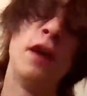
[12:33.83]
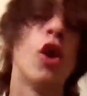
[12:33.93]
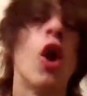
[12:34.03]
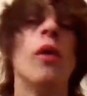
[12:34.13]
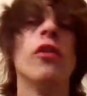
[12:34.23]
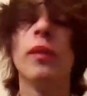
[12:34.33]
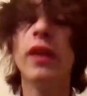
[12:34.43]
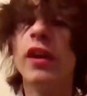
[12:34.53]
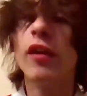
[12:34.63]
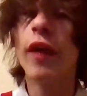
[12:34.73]
Oh, and
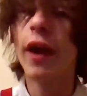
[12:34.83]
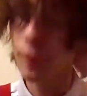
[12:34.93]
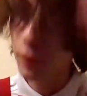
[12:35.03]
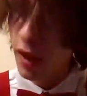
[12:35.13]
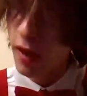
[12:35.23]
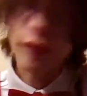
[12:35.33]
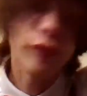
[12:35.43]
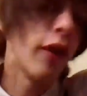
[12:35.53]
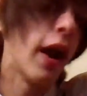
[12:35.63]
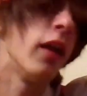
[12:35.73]
speaking of hair,
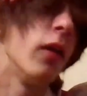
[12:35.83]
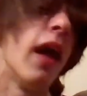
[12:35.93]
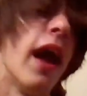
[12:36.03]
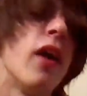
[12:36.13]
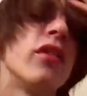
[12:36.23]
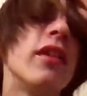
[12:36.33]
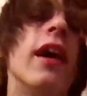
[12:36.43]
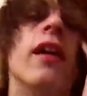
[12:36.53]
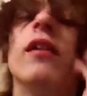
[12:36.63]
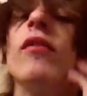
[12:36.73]
final
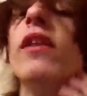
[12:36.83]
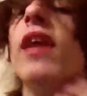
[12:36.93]
hairstyle of the